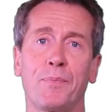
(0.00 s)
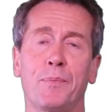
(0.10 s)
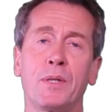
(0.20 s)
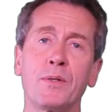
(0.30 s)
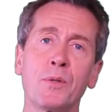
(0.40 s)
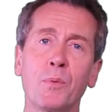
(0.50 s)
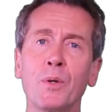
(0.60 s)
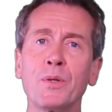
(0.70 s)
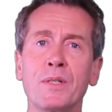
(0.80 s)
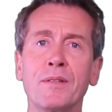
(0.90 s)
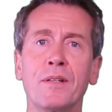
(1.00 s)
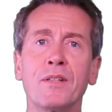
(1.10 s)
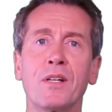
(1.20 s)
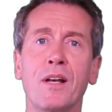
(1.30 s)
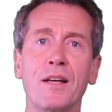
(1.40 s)
Because the world is
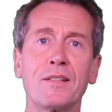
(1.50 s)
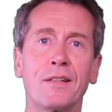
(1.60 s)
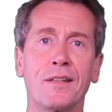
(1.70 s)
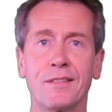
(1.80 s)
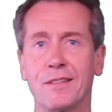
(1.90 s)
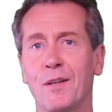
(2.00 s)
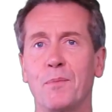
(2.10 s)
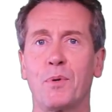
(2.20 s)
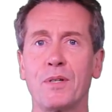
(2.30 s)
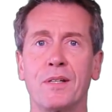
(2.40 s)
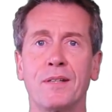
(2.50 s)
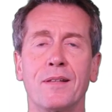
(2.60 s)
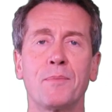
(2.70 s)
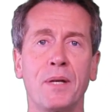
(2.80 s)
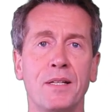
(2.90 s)
internationalizing at an
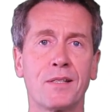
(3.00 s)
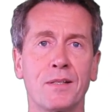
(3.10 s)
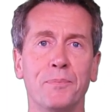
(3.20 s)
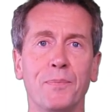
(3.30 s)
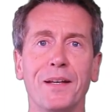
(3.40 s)
unprecedented pace.